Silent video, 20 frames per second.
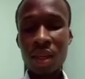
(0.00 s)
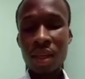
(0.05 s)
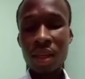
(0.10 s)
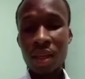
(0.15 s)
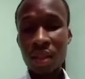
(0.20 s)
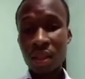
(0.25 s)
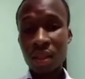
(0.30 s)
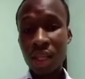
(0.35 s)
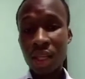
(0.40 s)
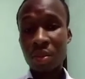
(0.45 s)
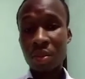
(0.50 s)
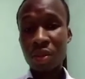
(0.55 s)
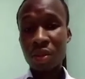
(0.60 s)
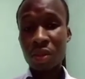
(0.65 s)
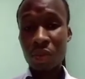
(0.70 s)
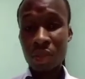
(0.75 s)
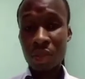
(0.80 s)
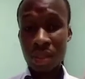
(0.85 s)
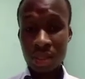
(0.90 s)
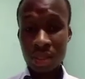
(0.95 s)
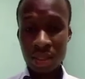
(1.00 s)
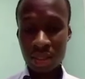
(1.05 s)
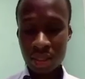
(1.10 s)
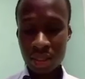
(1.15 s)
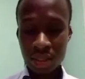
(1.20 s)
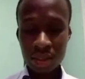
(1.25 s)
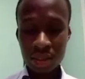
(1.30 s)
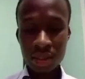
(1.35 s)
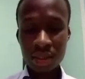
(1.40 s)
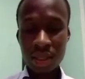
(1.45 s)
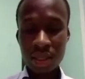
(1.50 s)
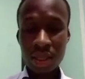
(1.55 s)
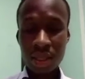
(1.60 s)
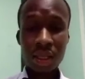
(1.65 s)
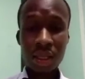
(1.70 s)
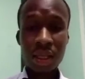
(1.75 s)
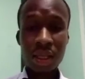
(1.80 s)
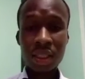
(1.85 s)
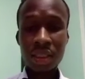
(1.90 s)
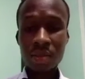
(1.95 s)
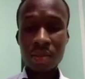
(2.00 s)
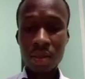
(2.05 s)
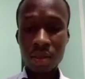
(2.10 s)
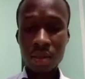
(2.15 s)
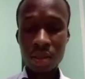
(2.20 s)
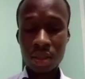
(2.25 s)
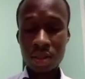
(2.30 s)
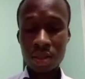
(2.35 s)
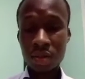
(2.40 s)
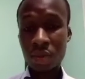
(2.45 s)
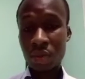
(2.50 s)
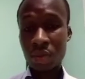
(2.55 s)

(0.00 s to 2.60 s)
they're able to resist the antibiotics. So